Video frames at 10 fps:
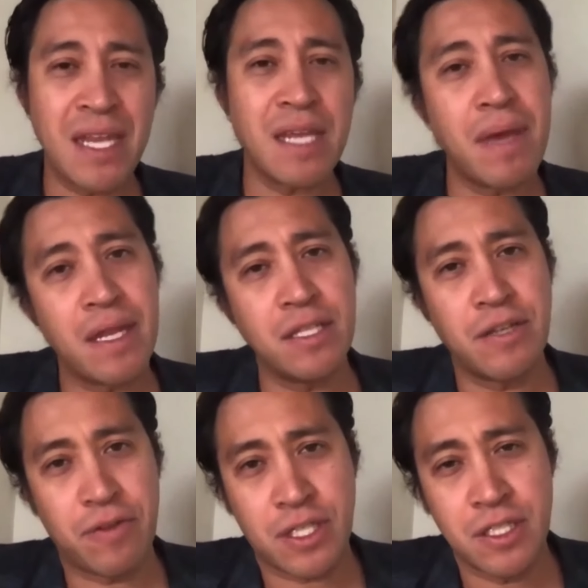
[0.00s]
many
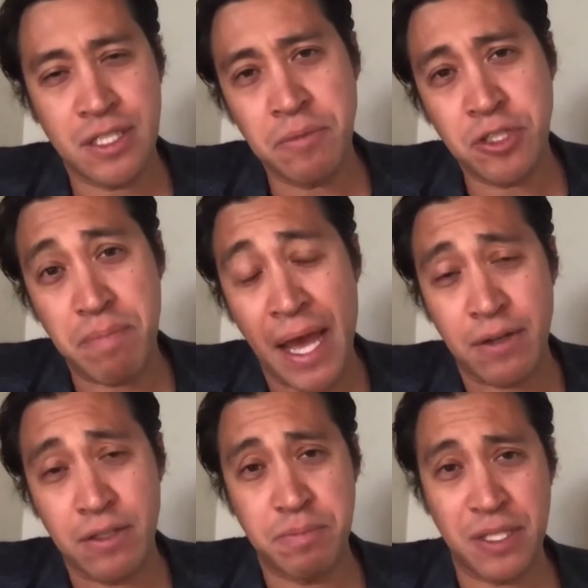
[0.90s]
different consumption
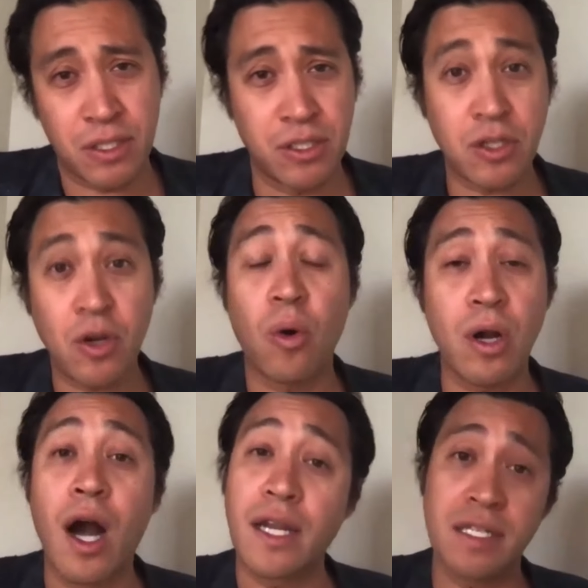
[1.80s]
patterns based on your core
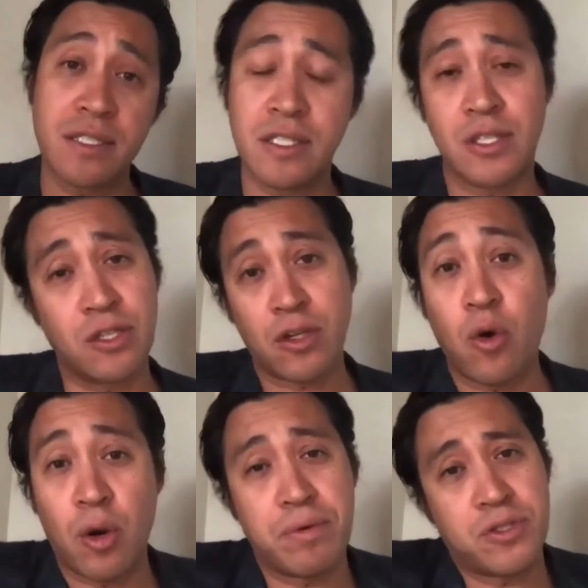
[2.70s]
audiences and your
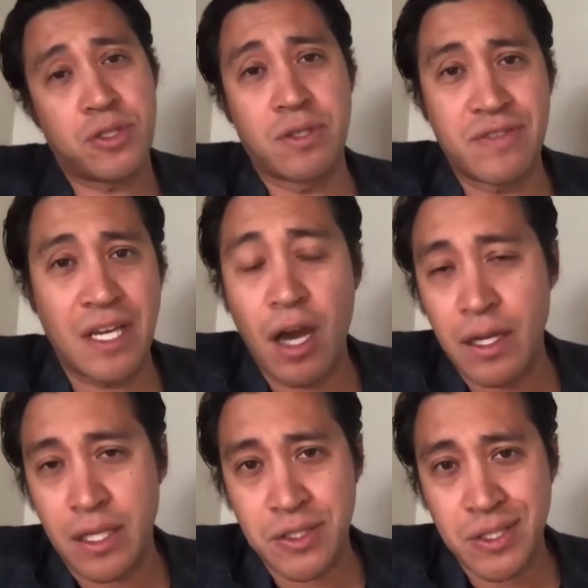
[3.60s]
core personas of that
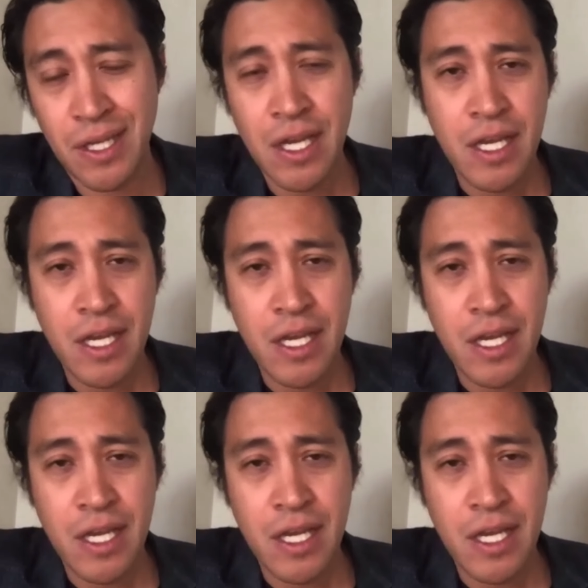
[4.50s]
audience.